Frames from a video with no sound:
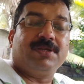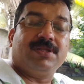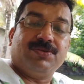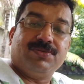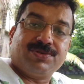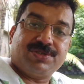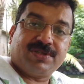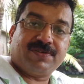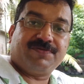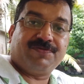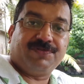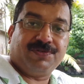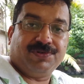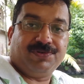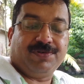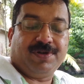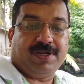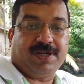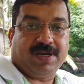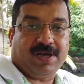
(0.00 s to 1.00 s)
but those are
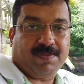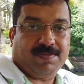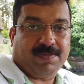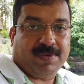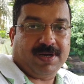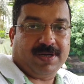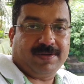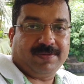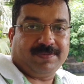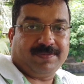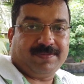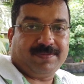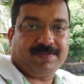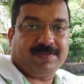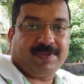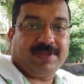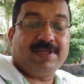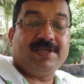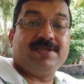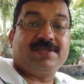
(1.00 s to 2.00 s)
few in number.
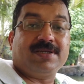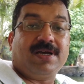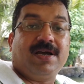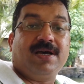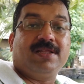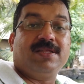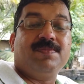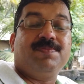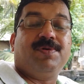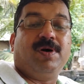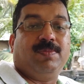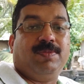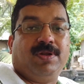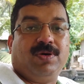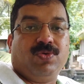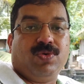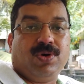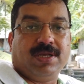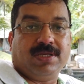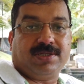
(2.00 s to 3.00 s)
These are the
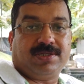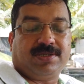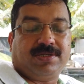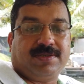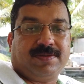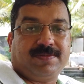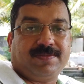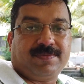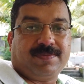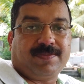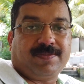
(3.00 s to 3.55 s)
popular ones.